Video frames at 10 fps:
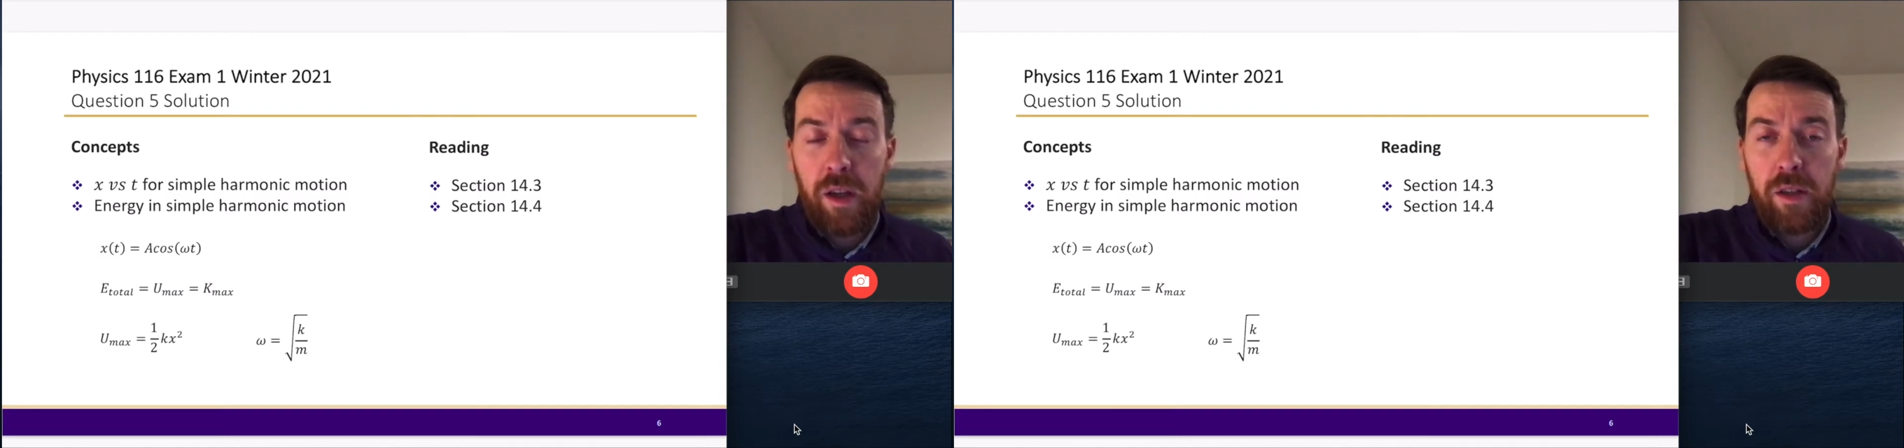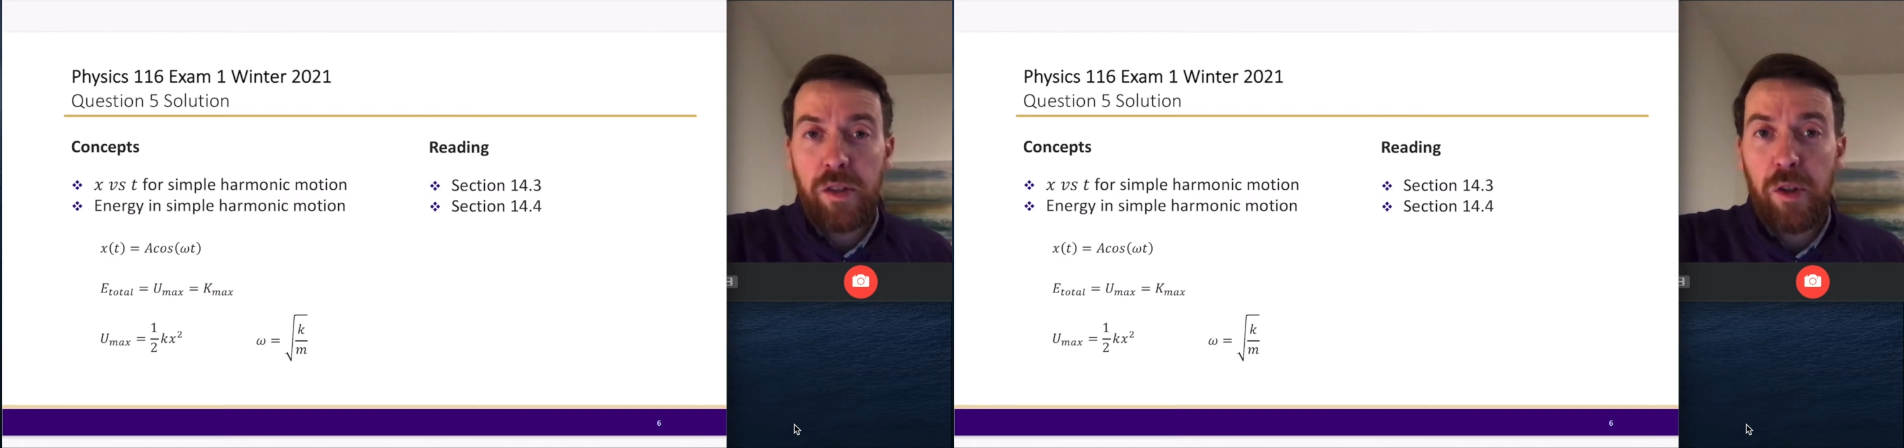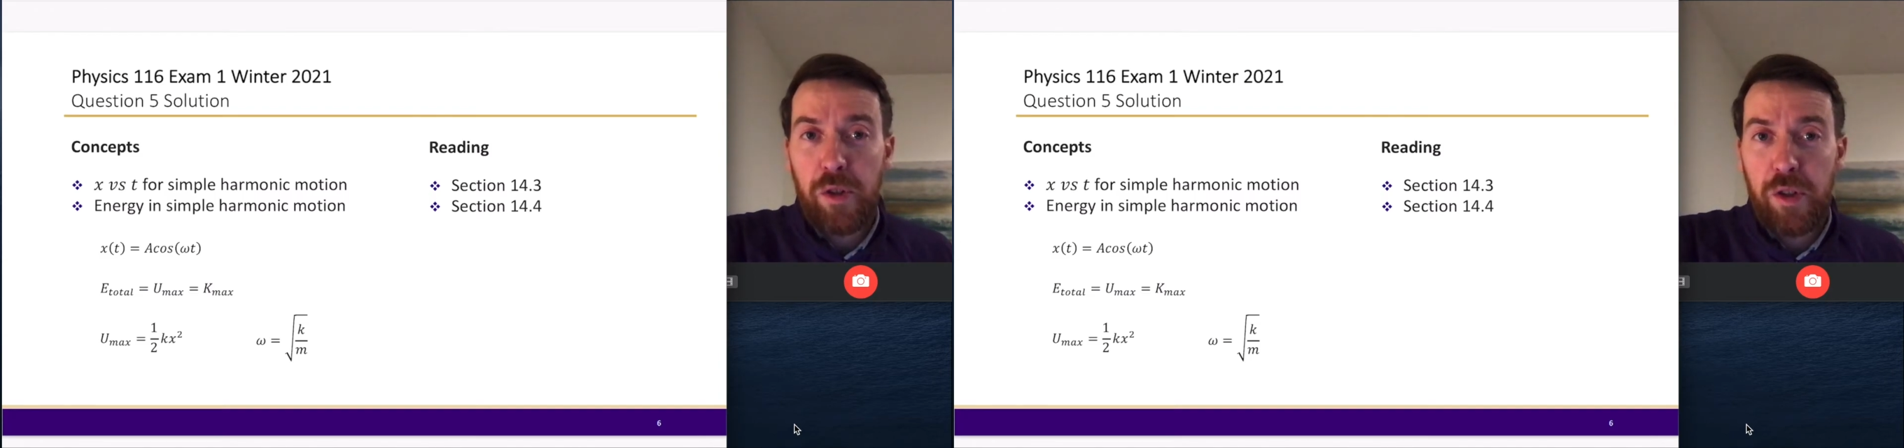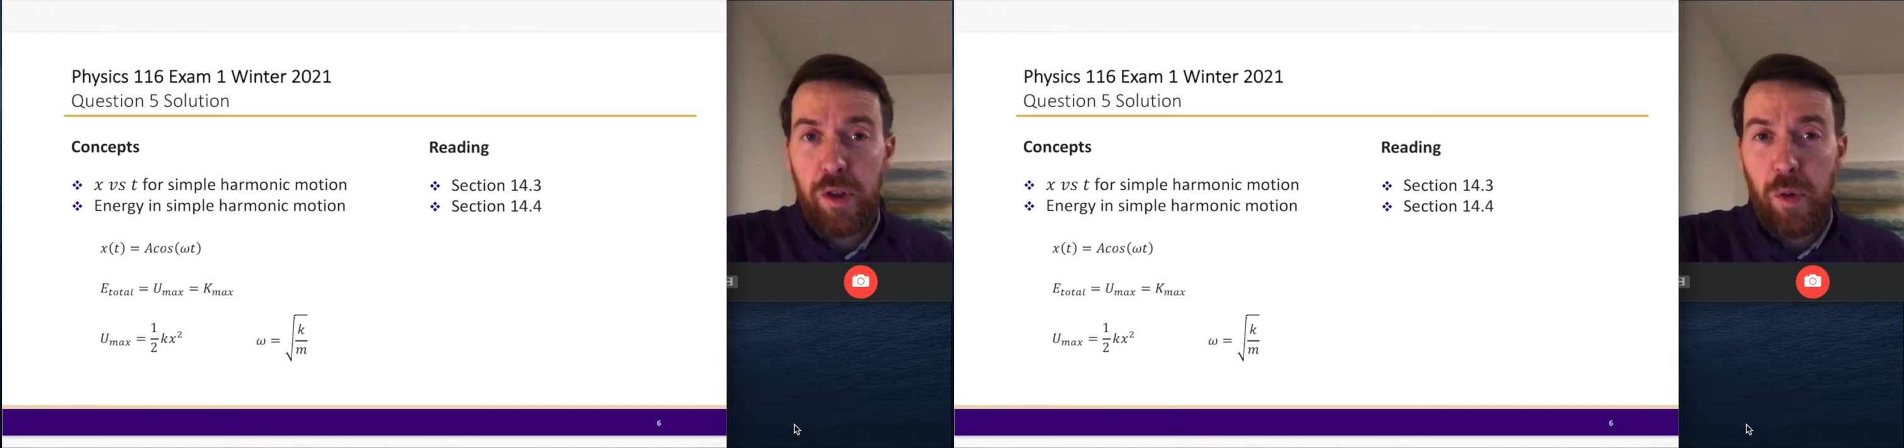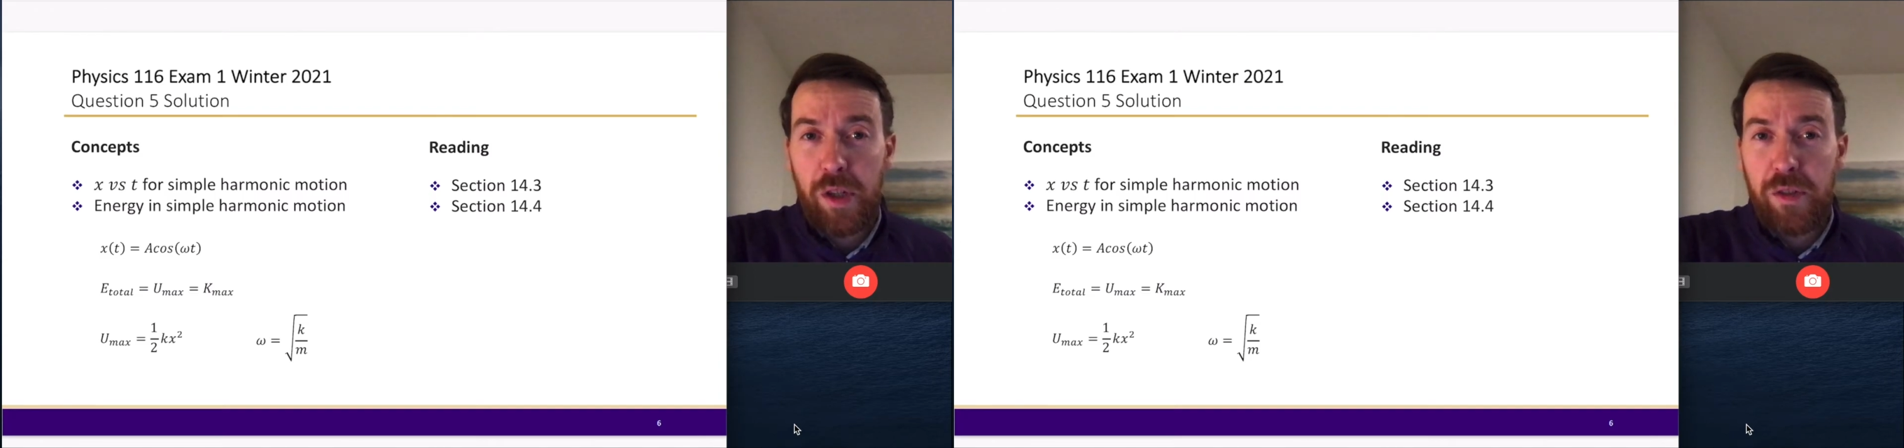solution to
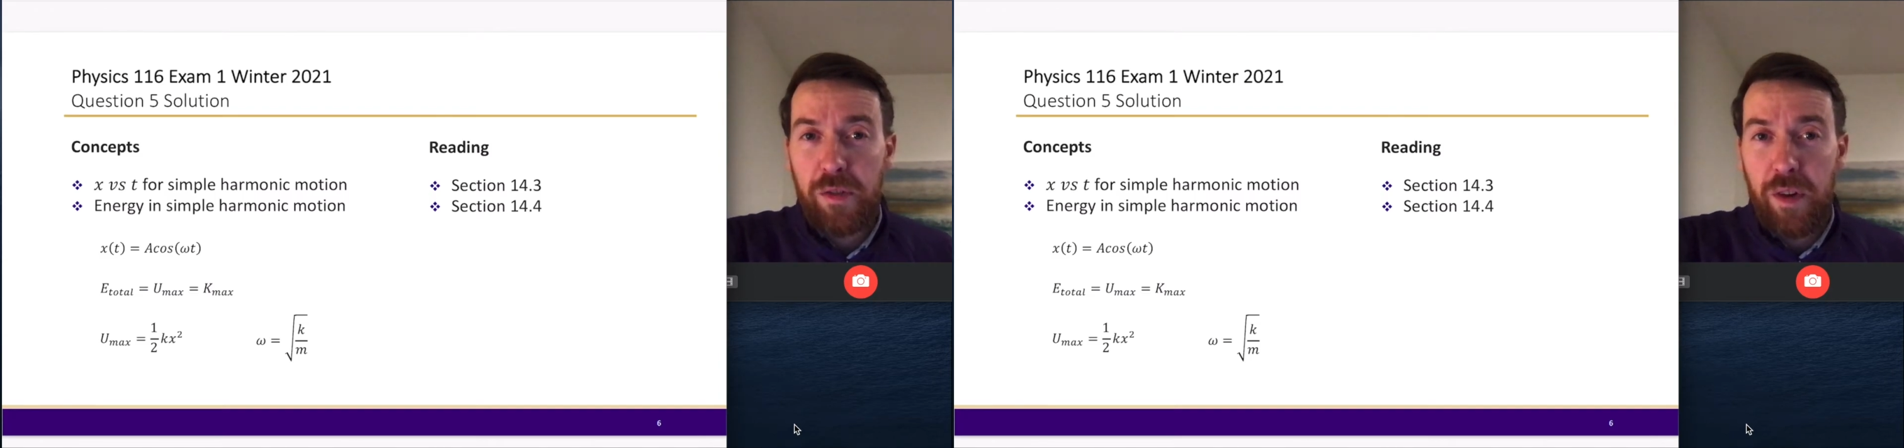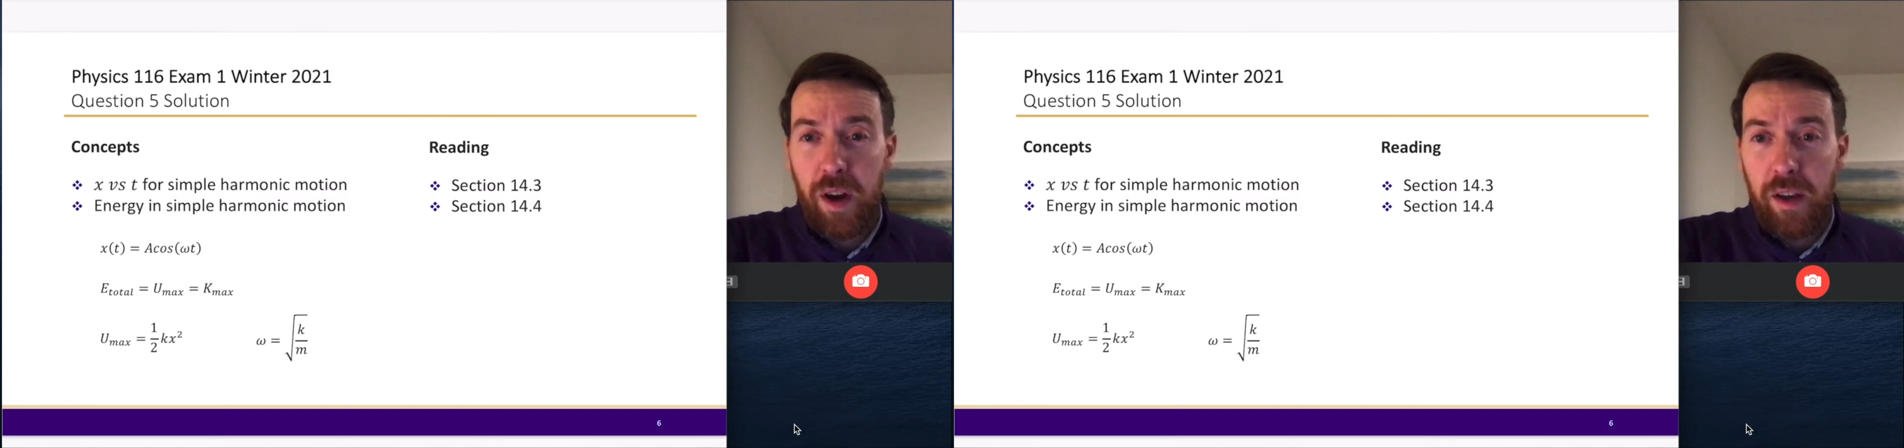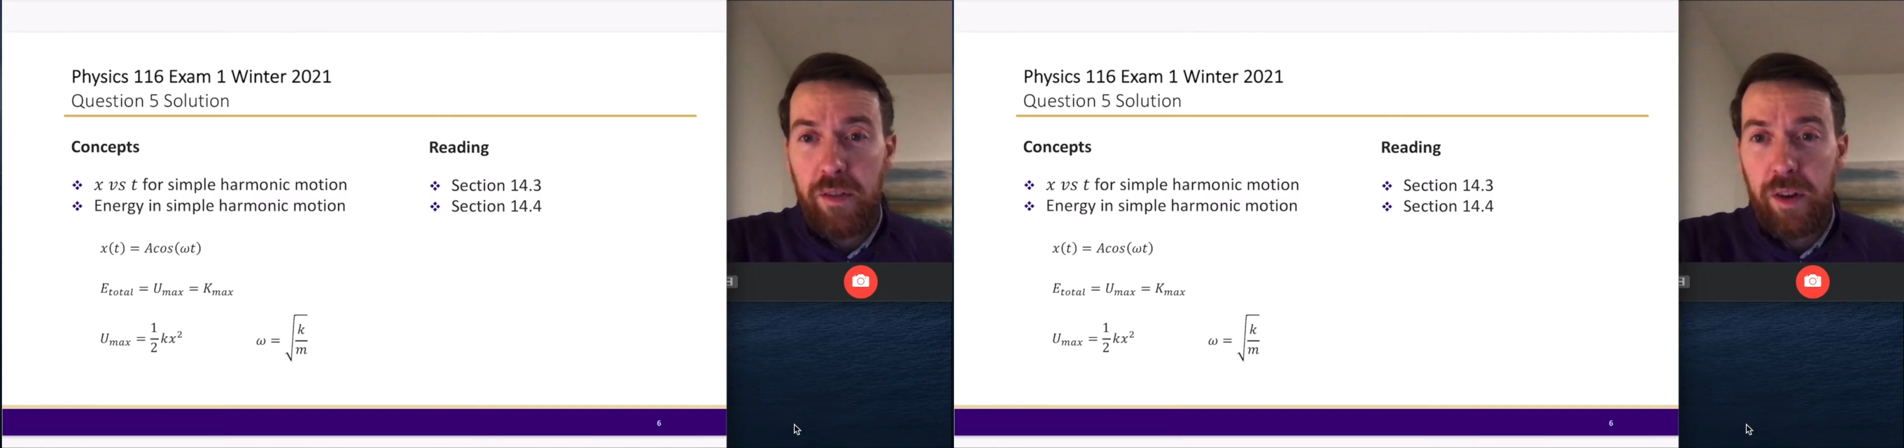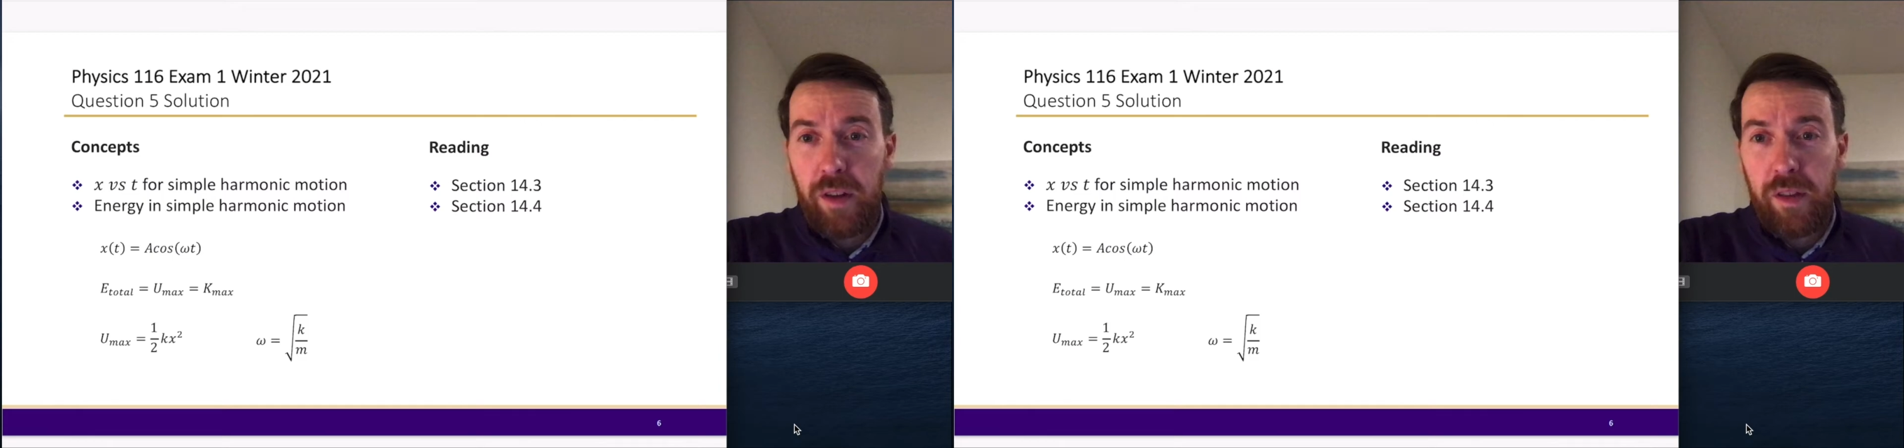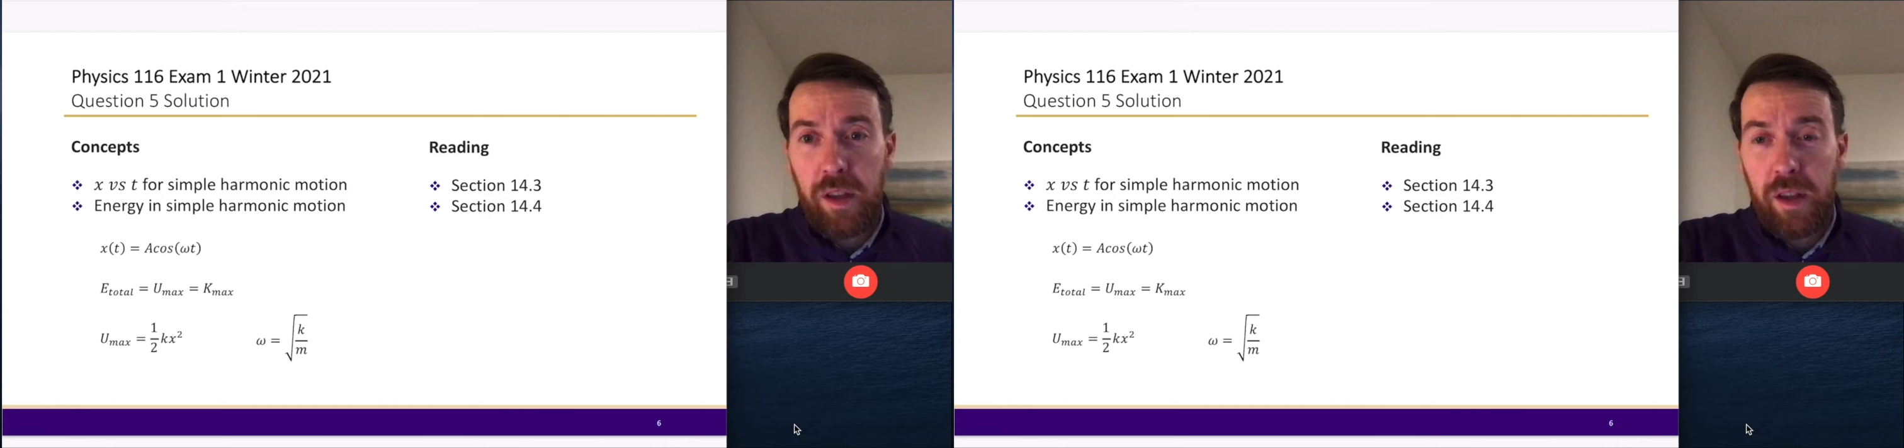question 5
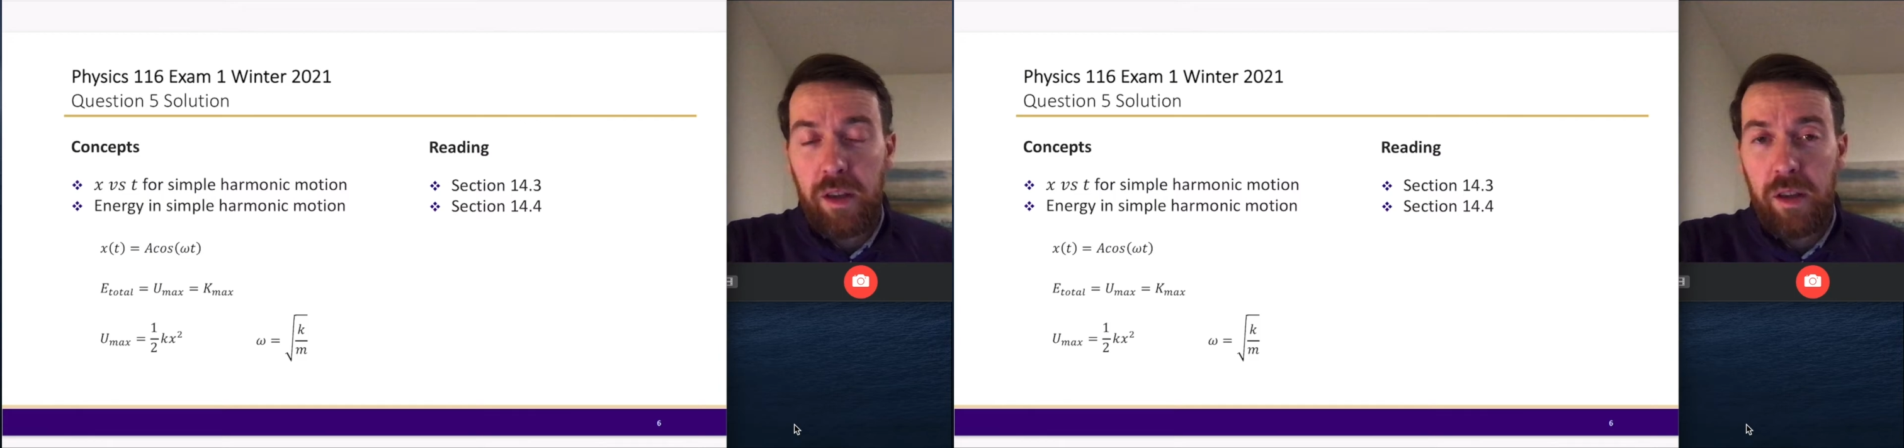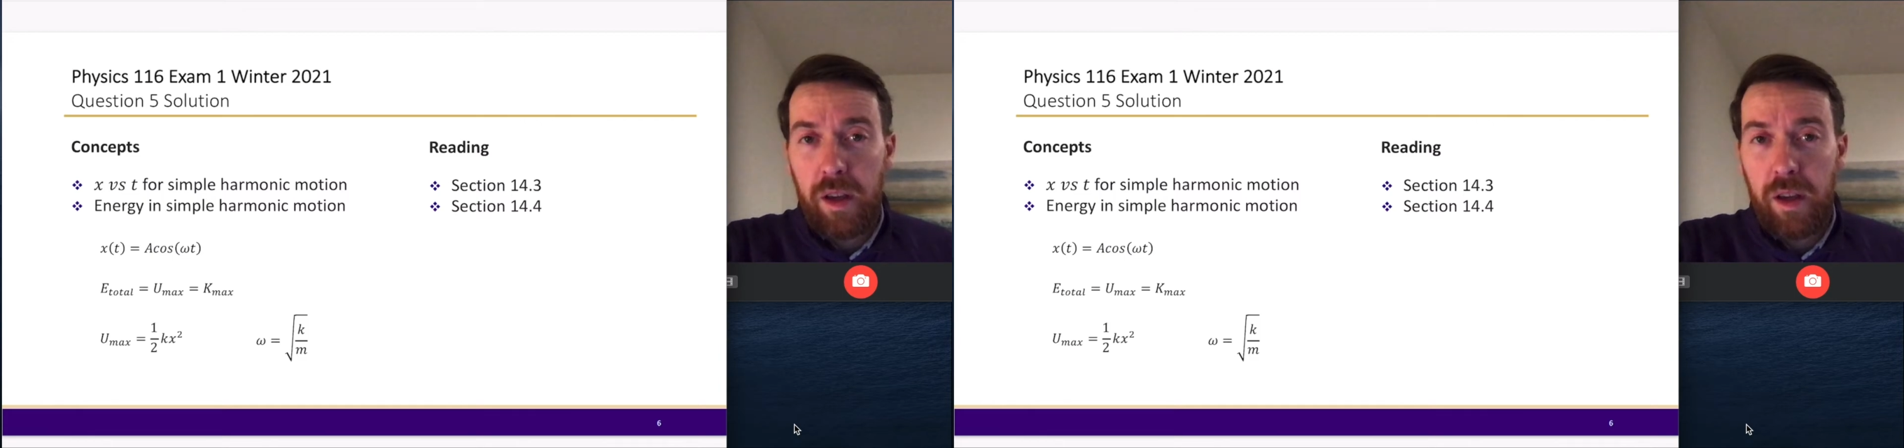on the